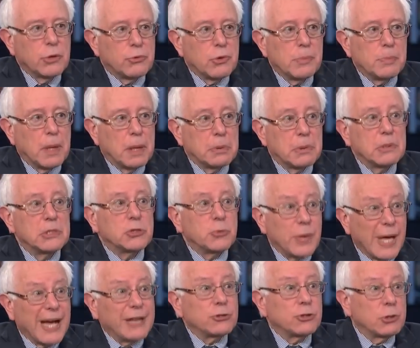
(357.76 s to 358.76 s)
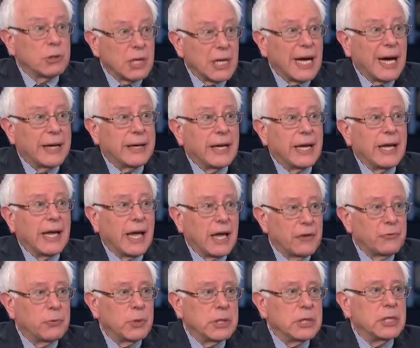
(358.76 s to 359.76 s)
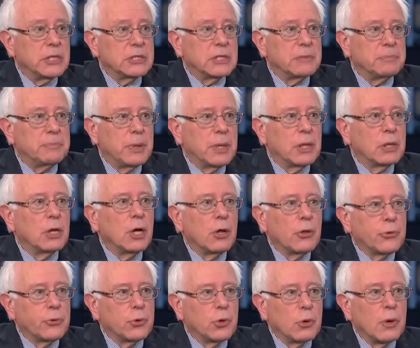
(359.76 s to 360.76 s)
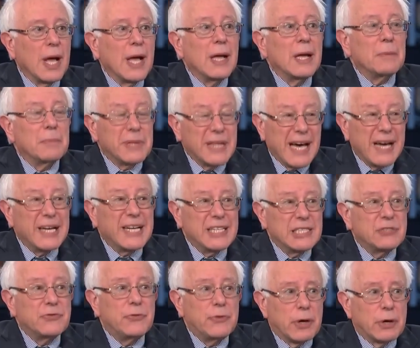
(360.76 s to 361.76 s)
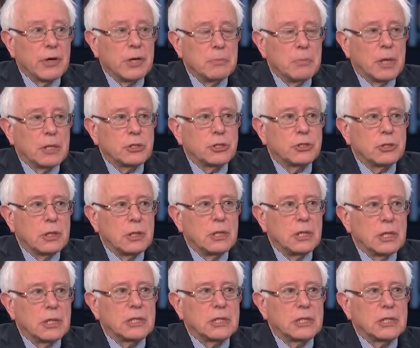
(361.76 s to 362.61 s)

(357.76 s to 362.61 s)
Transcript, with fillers: with Republicans, we actually got a halfway decent bill through. That is very much the